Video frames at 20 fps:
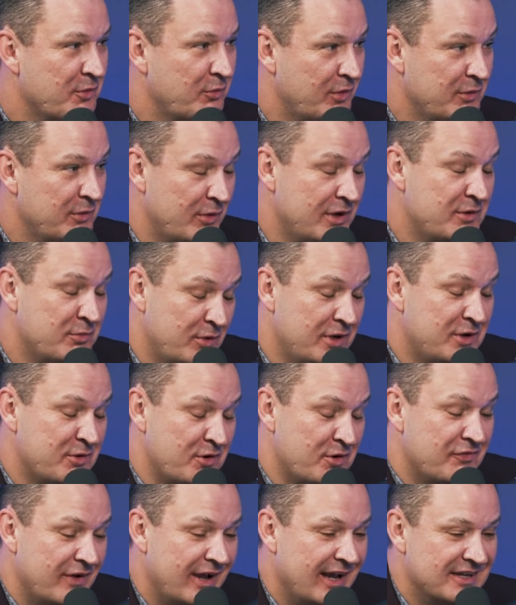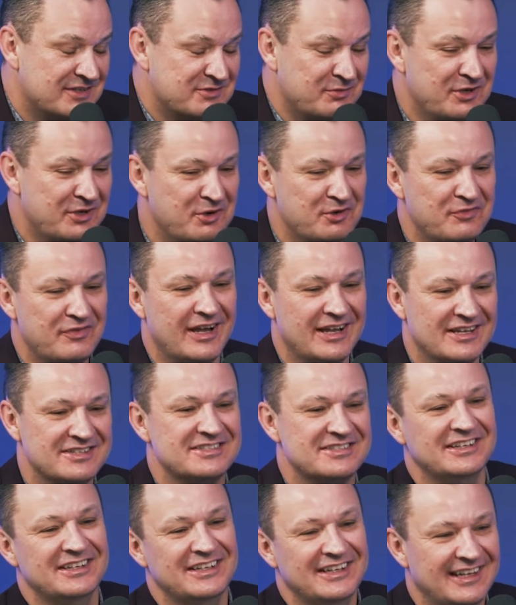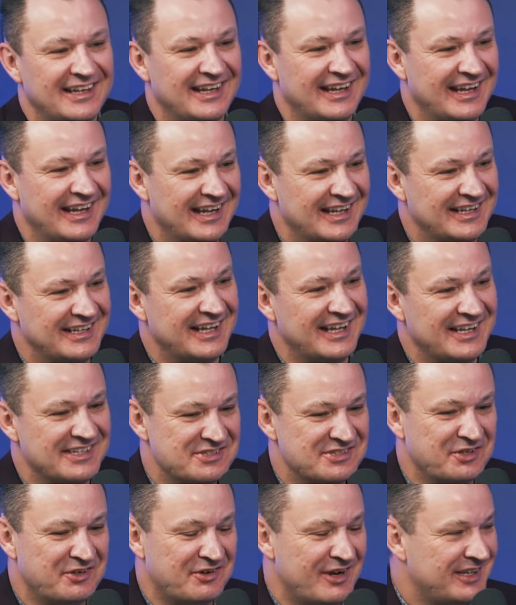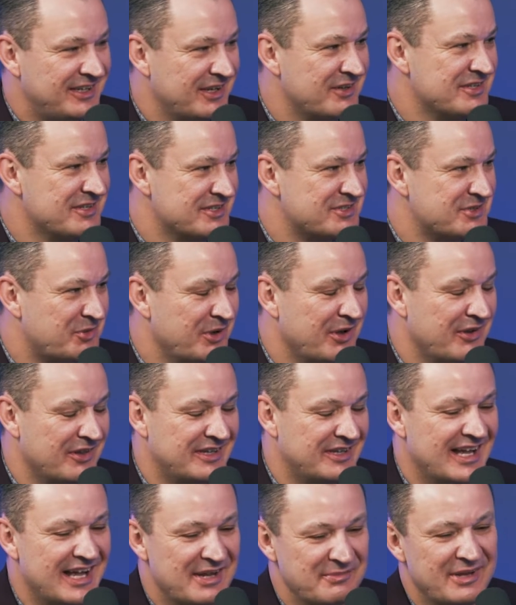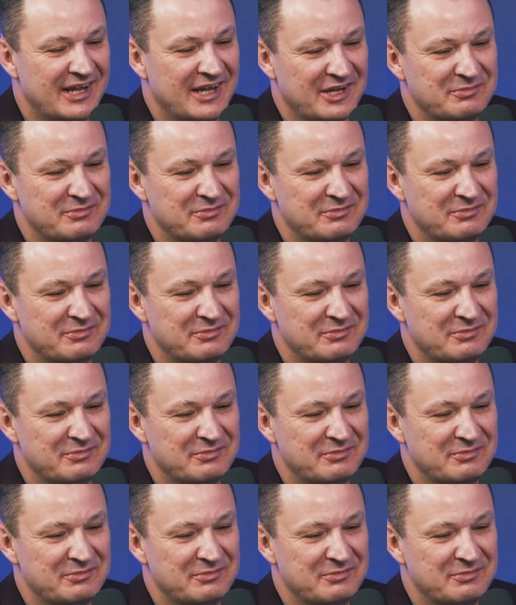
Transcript: We grew fast. We grew fast. And so Craig tells that story all the time now.